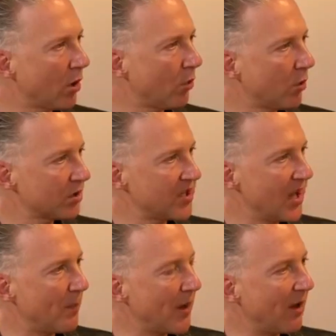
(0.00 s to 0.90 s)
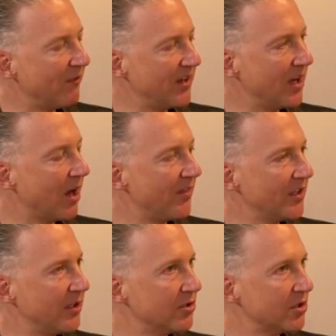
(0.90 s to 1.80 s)
was it about VR that
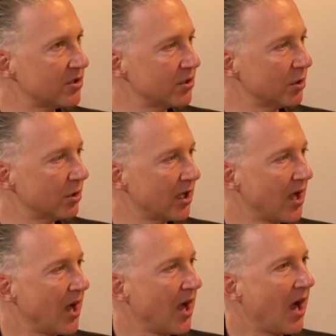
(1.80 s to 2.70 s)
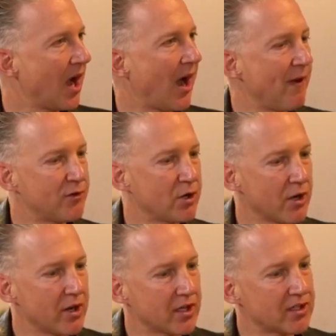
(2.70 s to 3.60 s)
you just thought, I've got
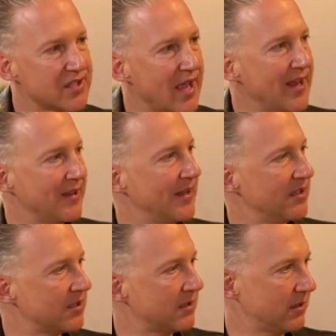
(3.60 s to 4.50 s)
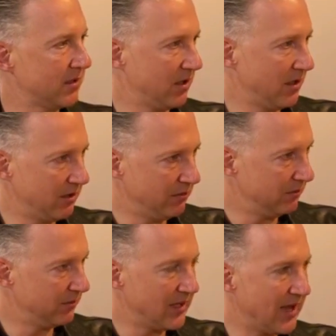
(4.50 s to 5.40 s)
to take this to,
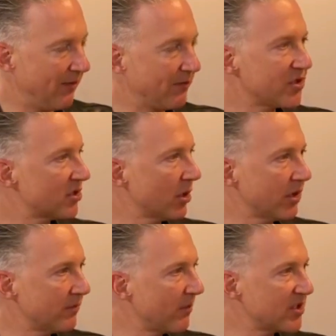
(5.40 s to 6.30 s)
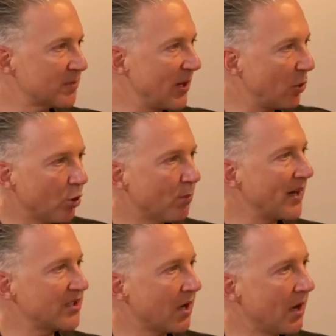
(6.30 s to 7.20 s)
I've just got to spend all my
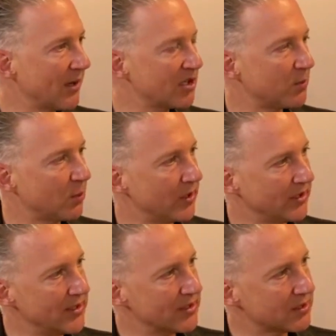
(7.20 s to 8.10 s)
time exploring this?